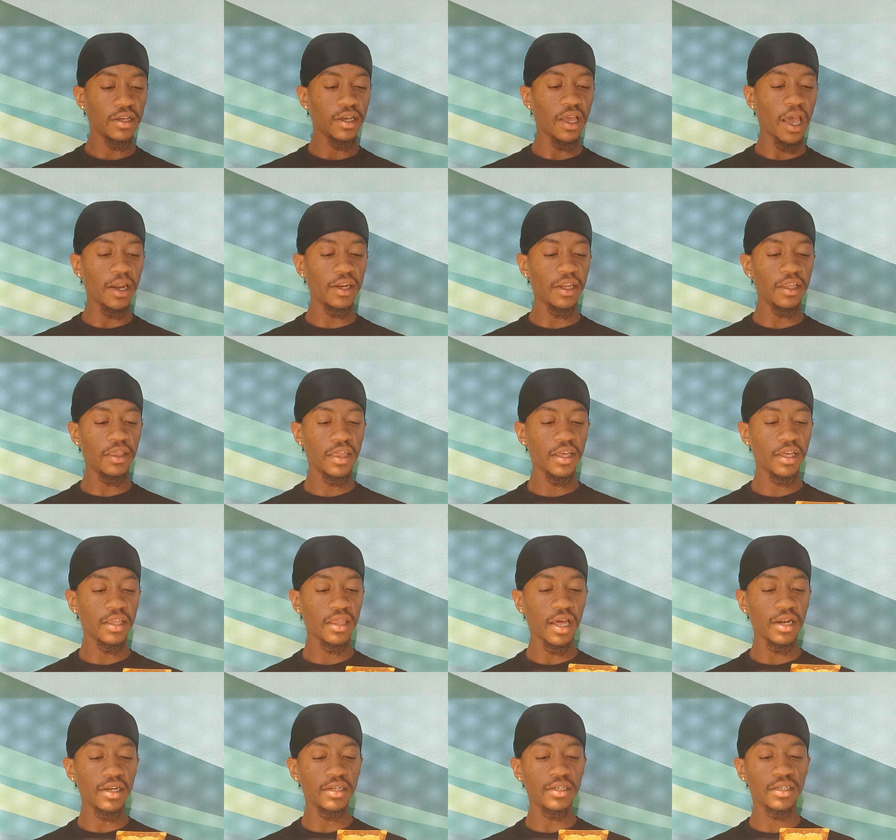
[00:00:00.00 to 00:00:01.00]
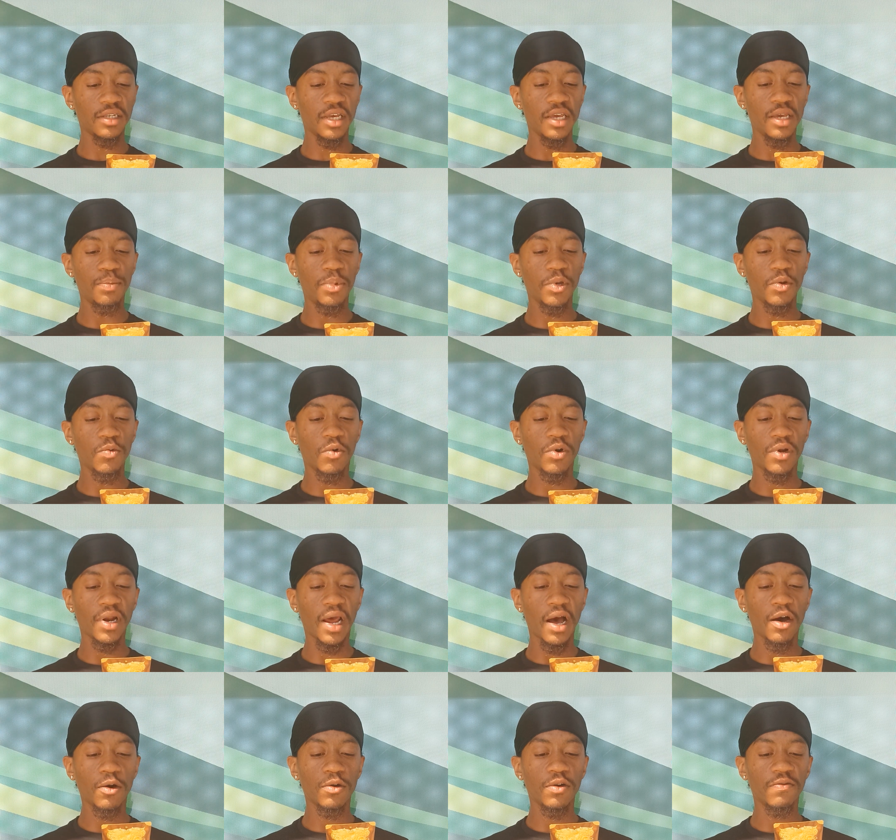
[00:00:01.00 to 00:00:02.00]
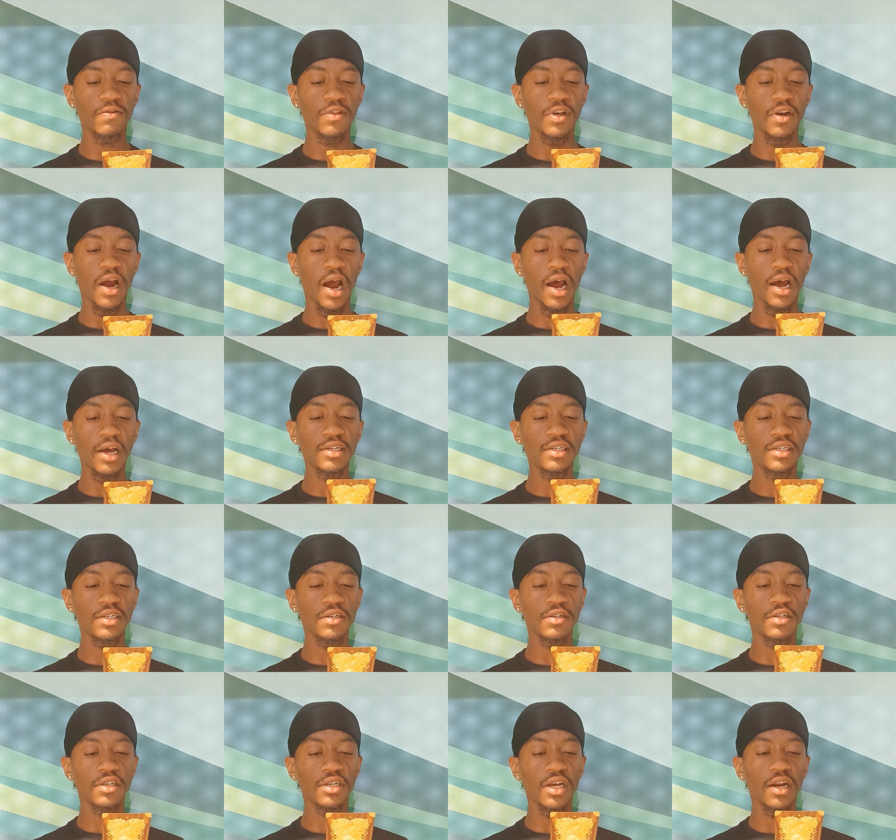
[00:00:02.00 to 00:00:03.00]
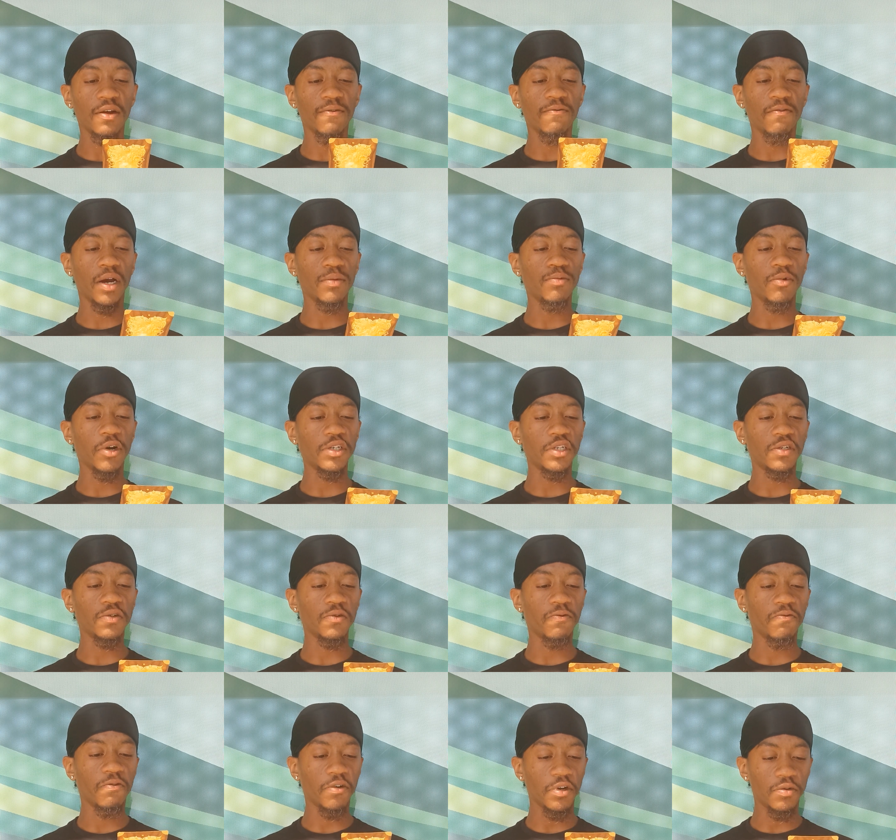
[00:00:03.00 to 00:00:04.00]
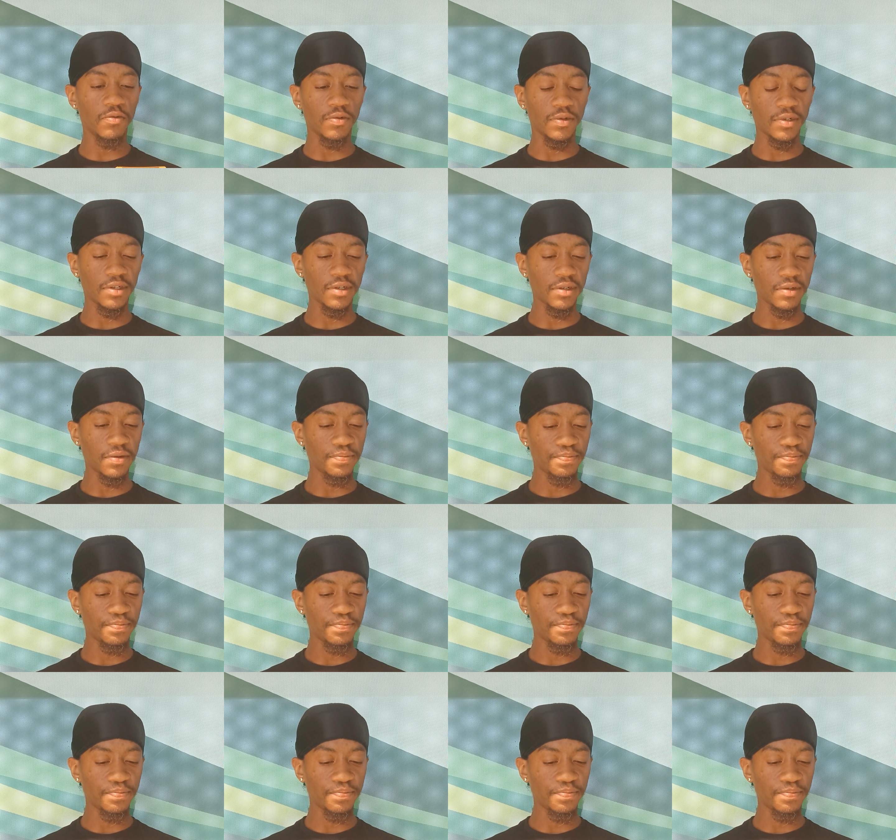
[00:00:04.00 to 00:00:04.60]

Anything that is keeping one out of their highest energetic vibrational frequency.